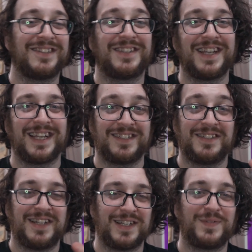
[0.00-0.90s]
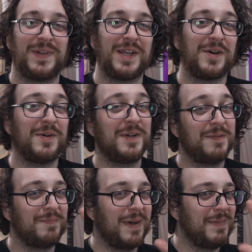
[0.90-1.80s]
see you guys in the next video.
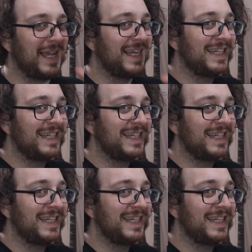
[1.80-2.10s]
Bye-bye.